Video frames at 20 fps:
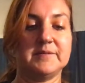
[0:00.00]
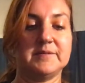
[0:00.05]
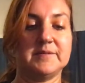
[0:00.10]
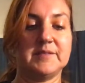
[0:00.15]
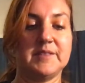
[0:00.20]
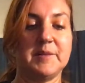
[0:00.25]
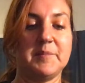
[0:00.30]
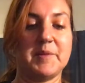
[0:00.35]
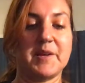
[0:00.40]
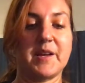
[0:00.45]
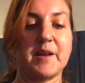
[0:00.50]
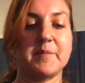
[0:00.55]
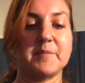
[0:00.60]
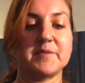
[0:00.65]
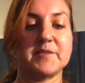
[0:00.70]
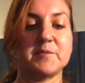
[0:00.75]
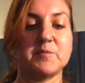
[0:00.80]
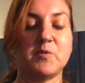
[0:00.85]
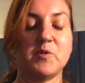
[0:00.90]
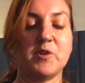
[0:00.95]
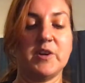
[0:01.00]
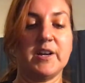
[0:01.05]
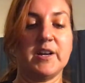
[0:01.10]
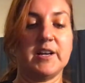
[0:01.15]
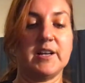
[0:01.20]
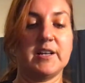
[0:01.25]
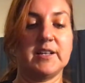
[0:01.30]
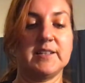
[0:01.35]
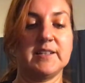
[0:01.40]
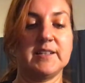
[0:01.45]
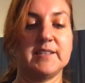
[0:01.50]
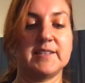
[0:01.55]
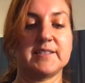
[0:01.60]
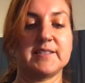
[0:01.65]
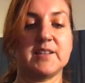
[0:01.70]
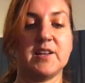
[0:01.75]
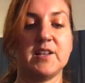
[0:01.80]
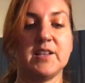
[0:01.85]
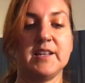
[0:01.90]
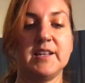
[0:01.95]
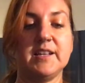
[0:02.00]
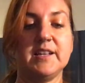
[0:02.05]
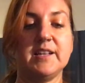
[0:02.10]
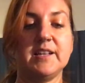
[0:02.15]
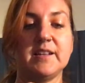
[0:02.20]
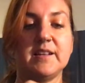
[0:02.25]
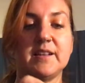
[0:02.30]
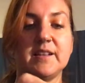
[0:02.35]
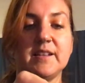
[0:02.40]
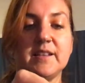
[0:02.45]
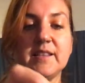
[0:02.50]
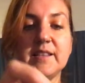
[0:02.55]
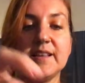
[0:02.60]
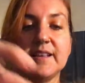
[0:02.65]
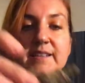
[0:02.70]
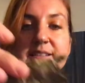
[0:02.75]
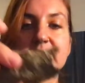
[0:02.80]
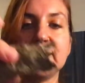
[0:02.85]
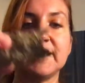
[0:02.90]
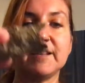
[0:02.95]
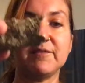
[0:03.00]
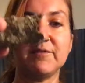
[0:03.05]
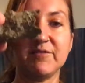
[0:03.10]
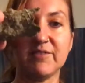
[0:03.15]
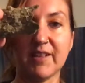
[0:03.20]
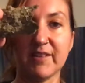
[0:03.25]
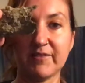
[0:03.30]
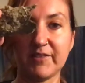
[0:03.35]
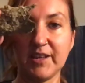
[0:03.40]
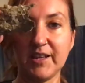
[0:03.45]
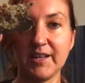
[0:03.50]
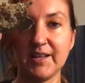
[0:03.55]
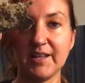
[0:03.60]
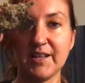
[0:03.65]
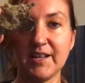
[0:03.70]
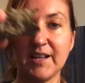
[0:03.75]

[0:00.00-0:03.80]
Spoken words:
and it becomes more solid, less light and fluffy.